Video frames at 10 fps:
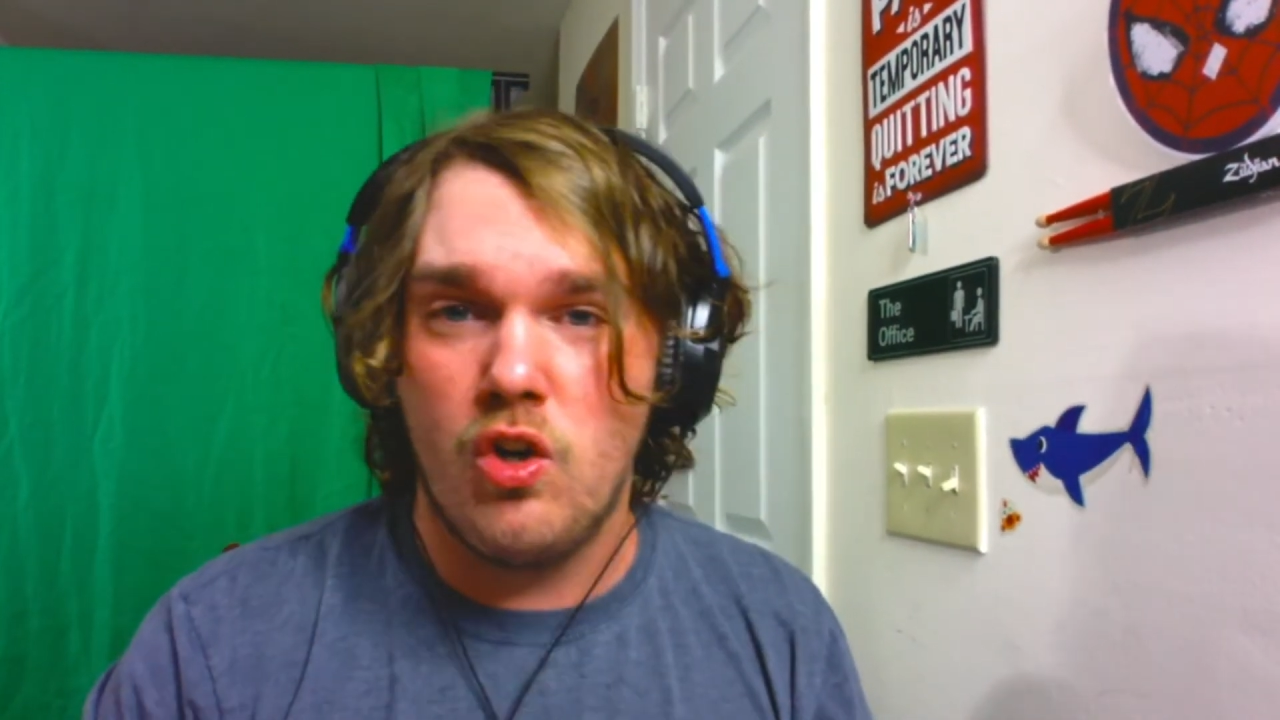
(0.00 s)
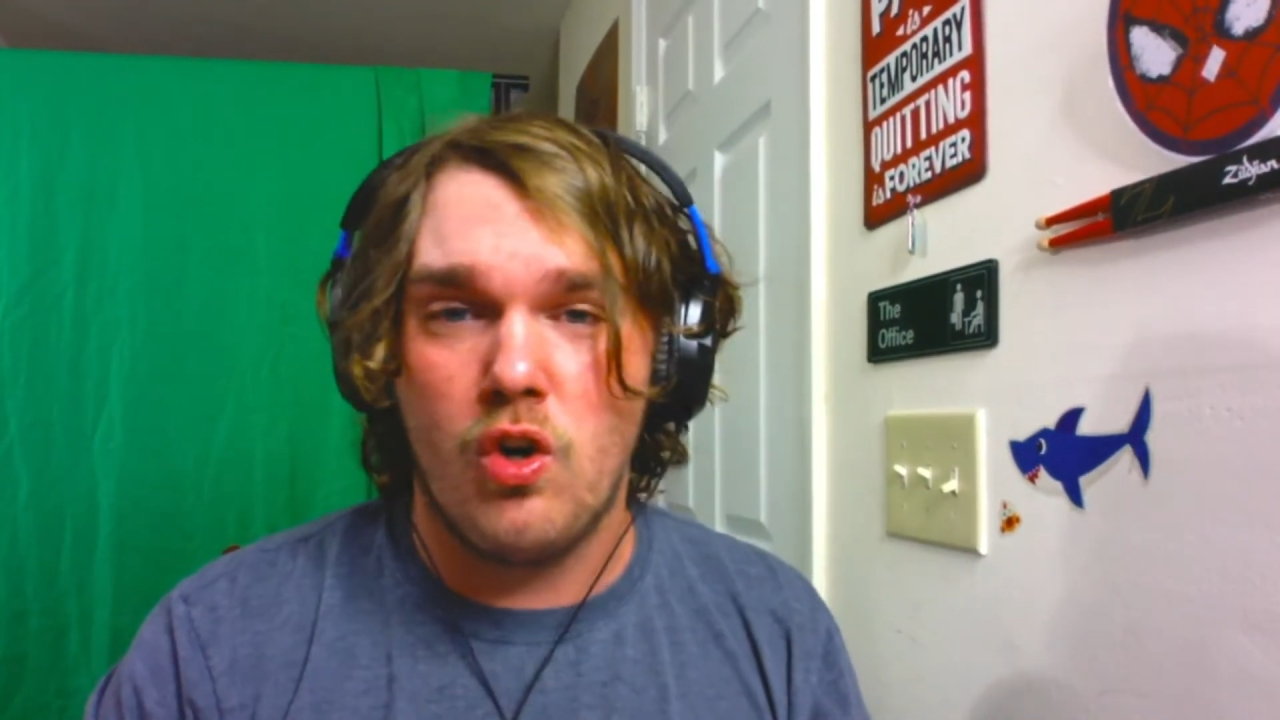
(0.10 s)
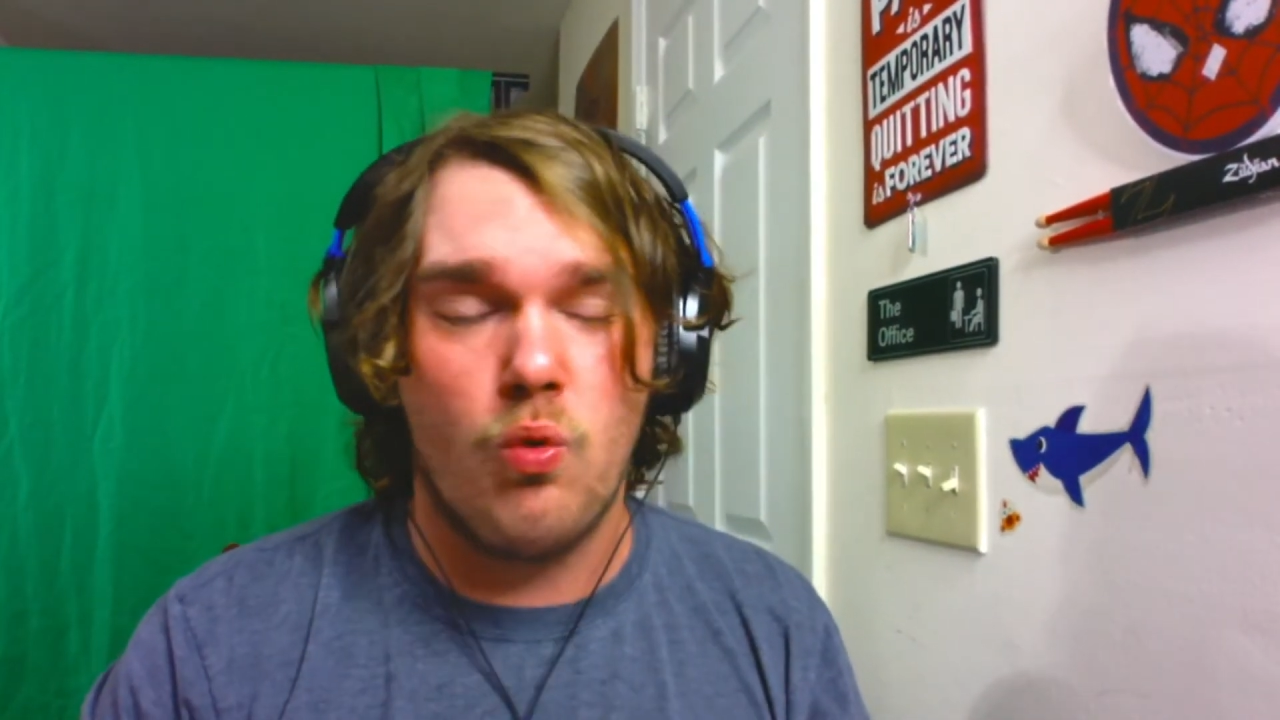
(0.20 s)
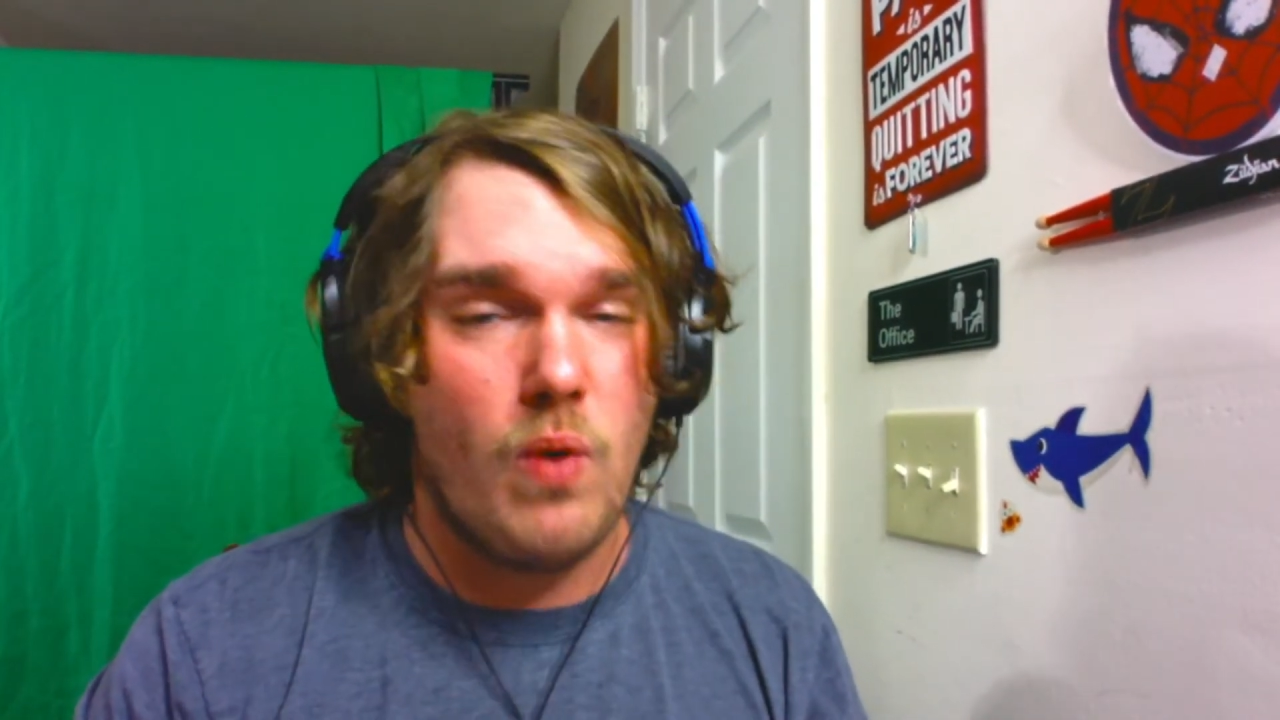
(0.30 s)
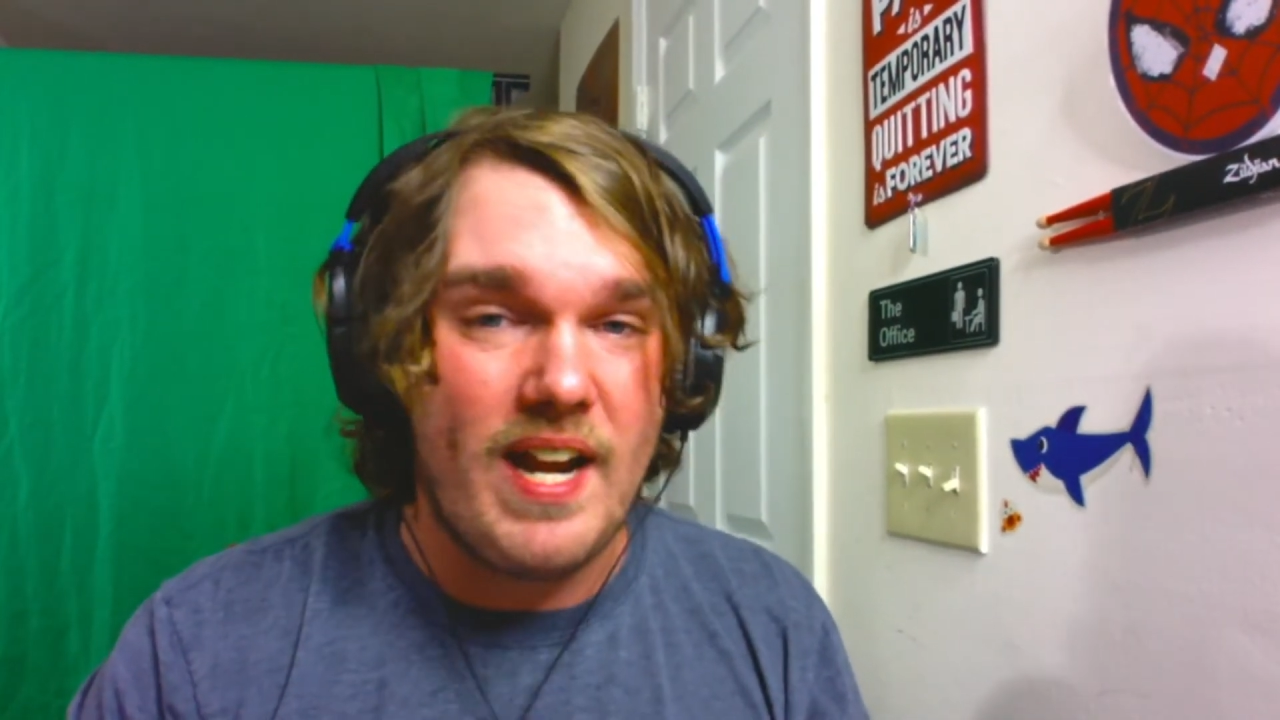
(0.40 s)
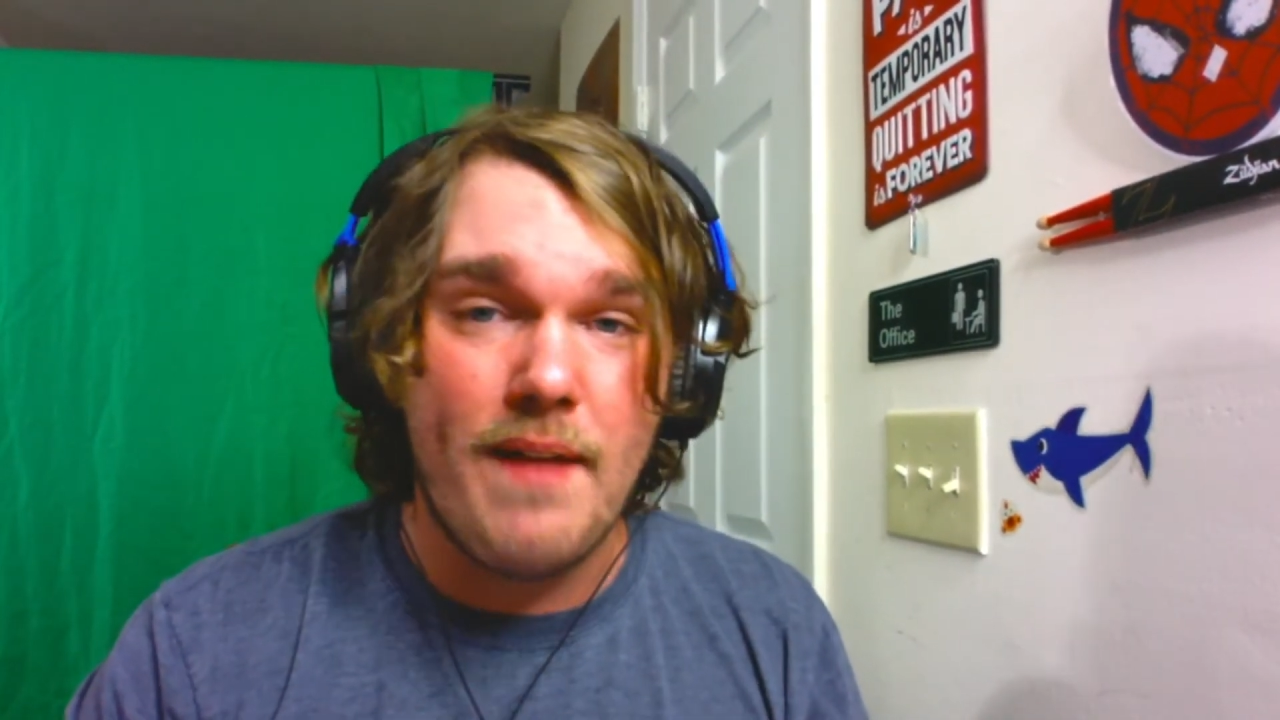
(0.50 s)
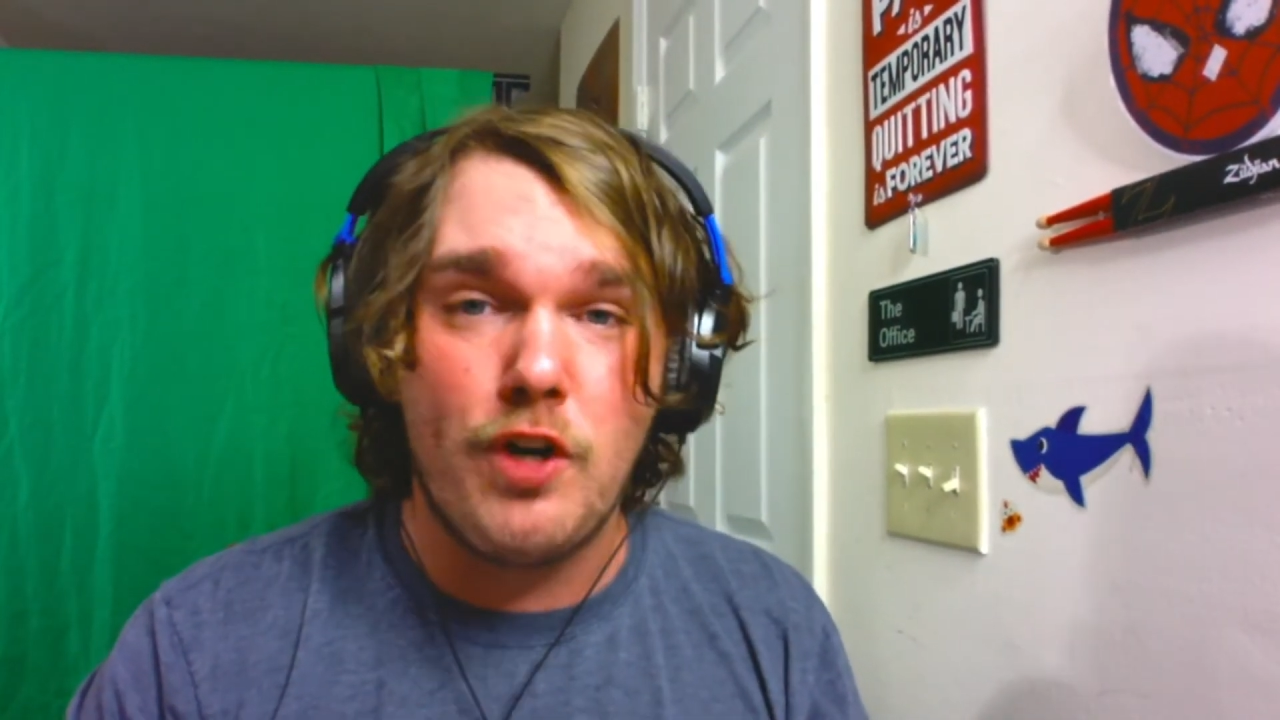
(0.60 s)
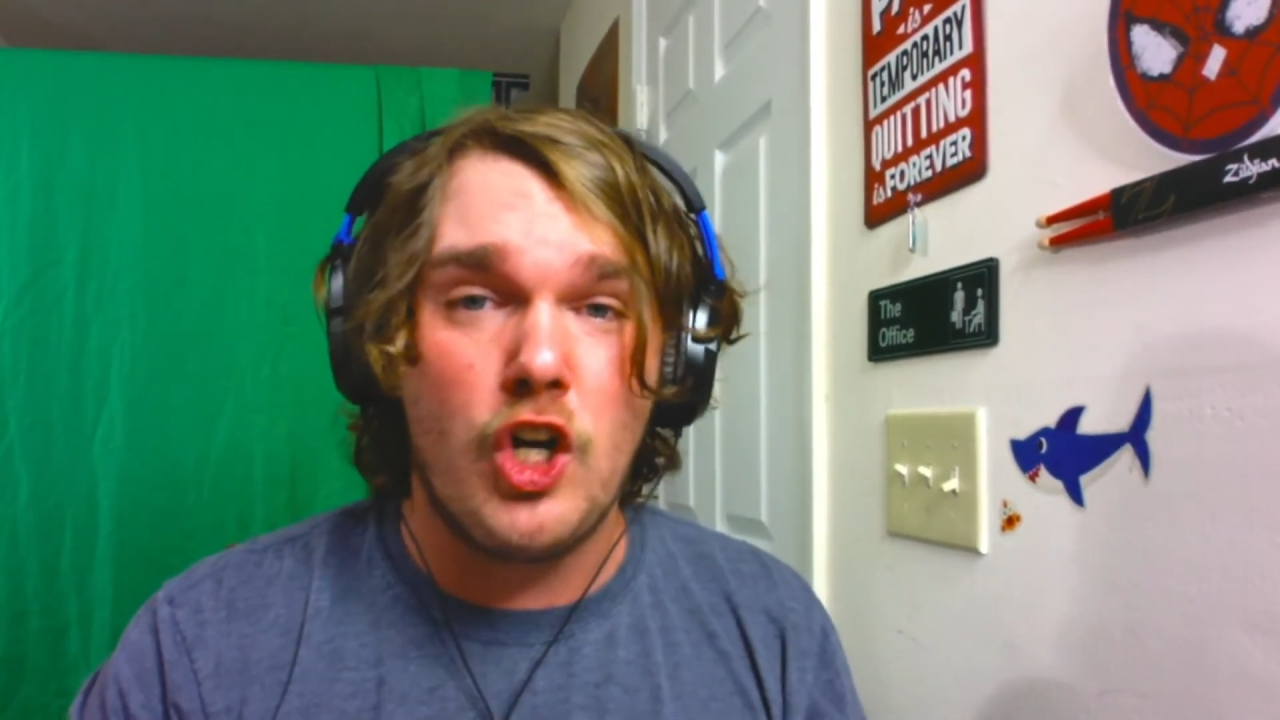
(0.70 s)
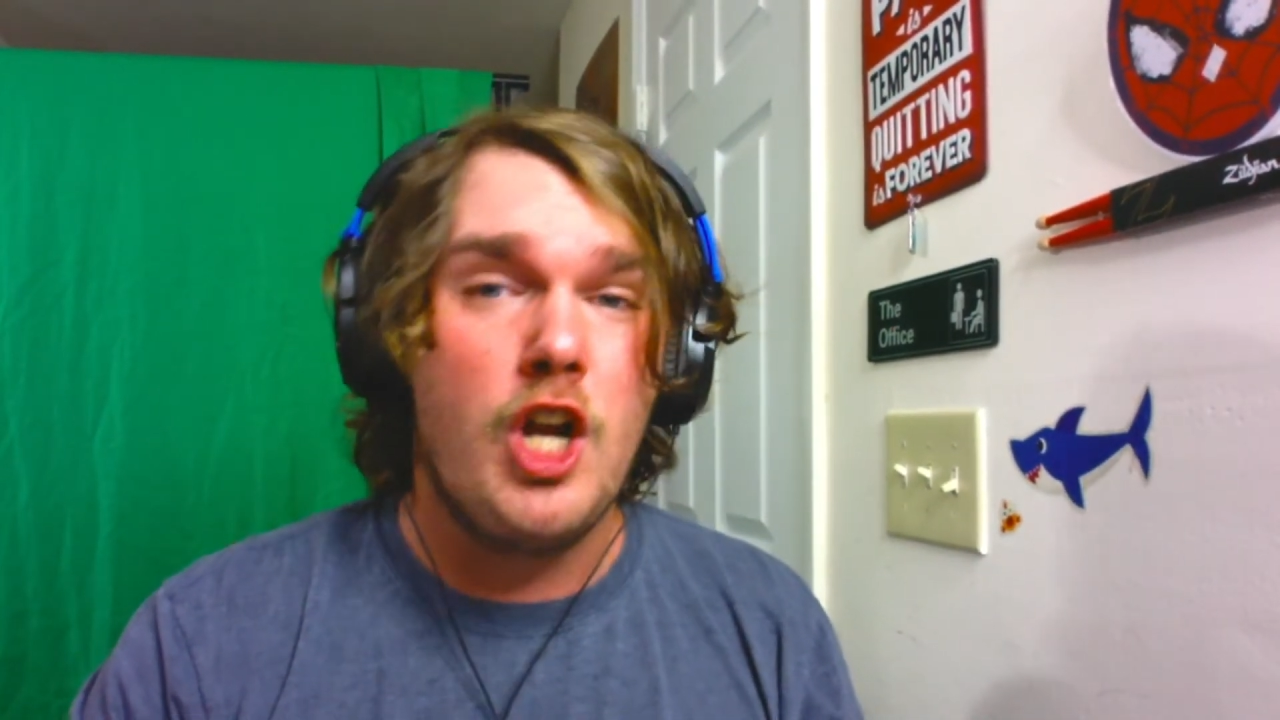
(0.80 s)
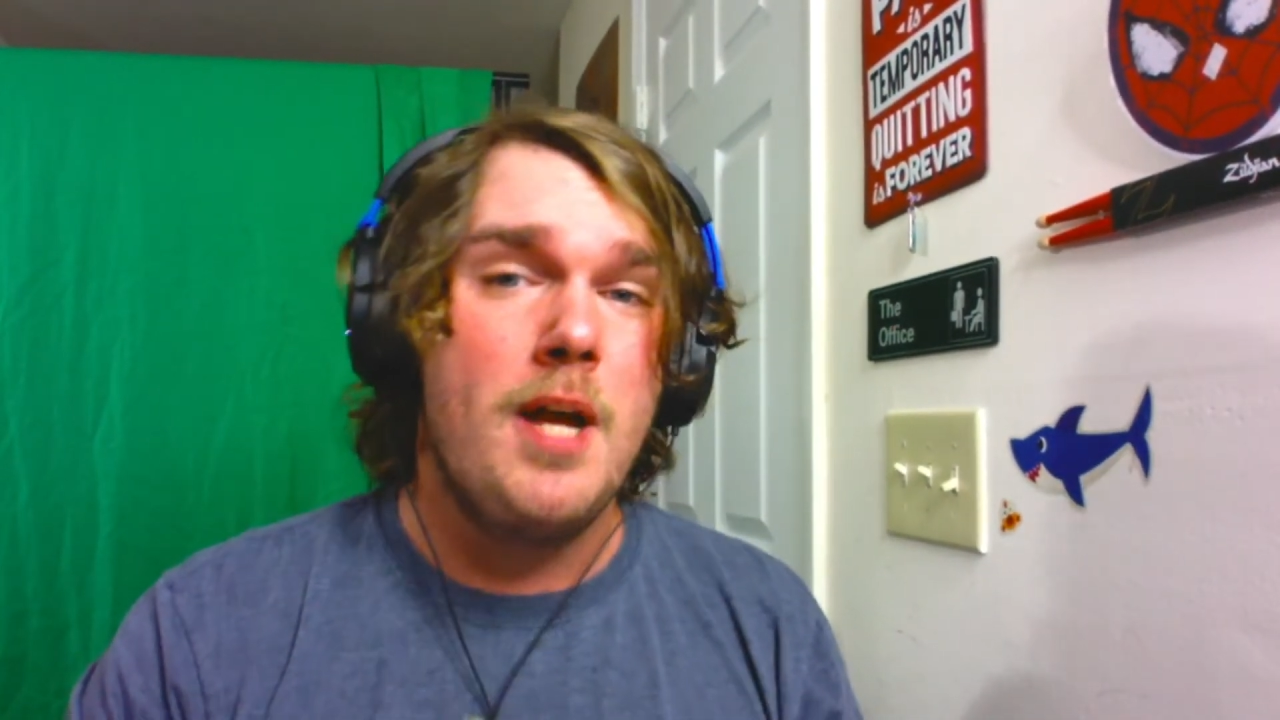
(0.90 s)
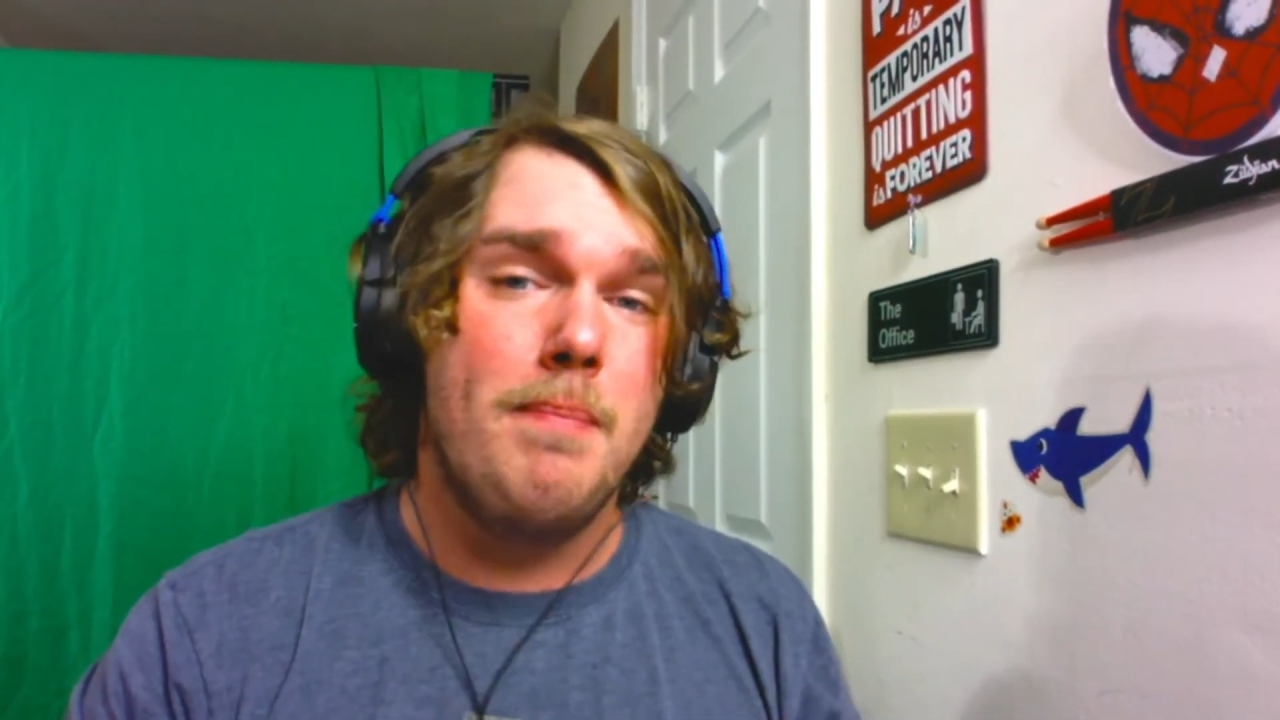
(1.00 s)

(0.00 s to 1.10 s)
or whatever,